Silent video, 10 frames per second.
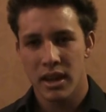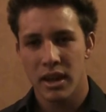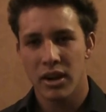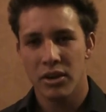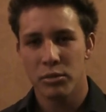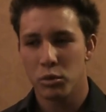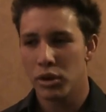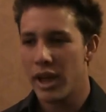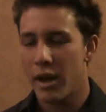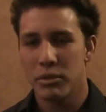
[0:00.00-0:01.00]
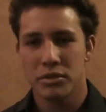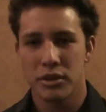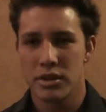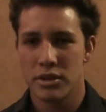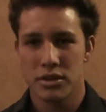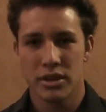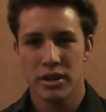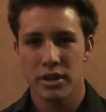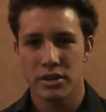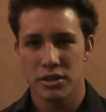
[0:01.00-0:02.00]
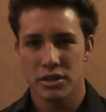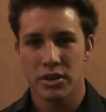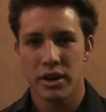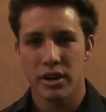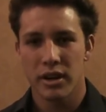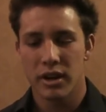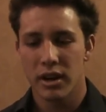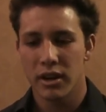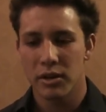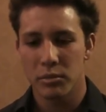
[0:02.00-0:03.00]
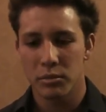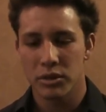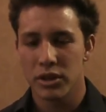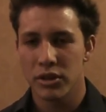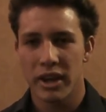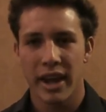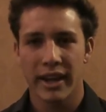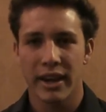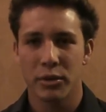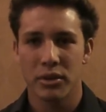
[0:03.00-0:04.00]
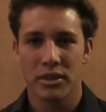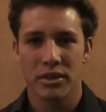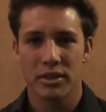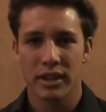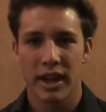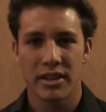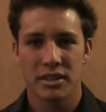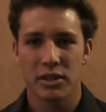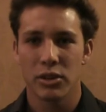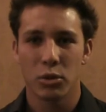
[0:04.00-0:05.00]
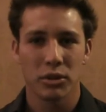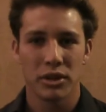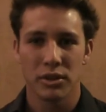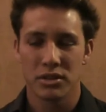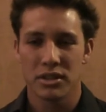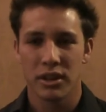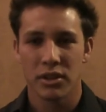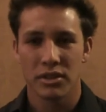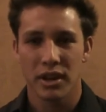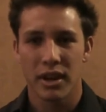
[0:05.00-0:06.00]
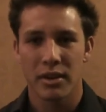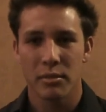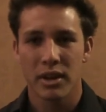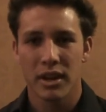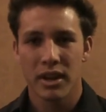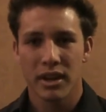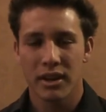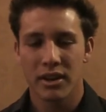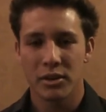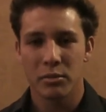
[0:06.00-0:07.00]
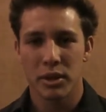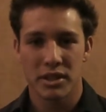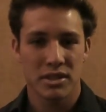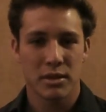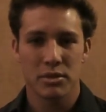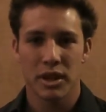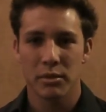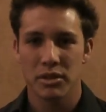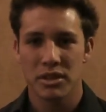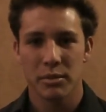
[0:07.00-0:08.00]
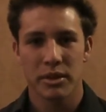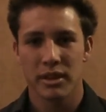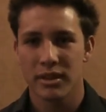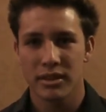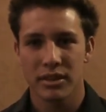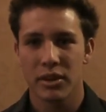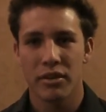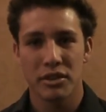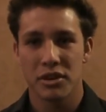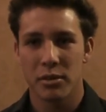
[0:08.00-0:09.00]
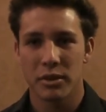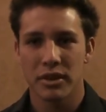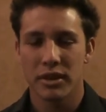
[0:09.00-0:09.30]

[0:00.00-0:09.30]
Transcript: Well, the atmosphere here is just great. You know, you hang out with the guys that you normally don't see all the time, but at the same time, you see them at, you know, every tournament.